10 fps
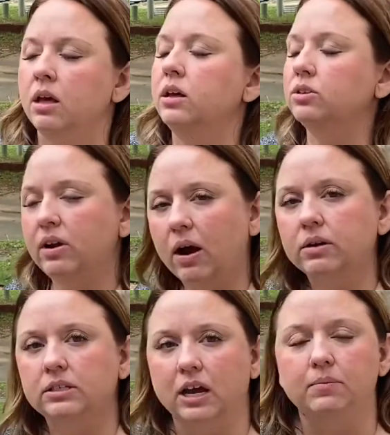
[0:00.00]
So now
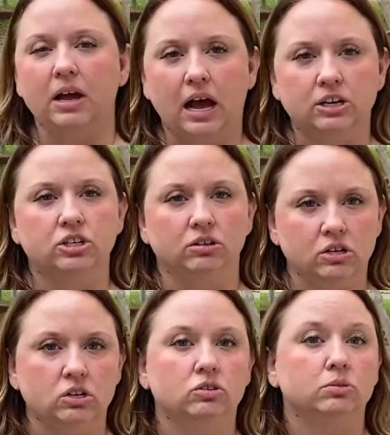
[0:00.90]
it's time to actually
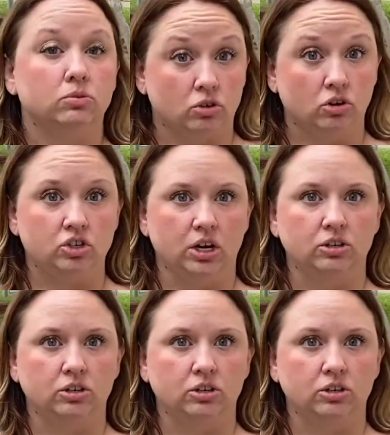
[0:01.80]
do some searching.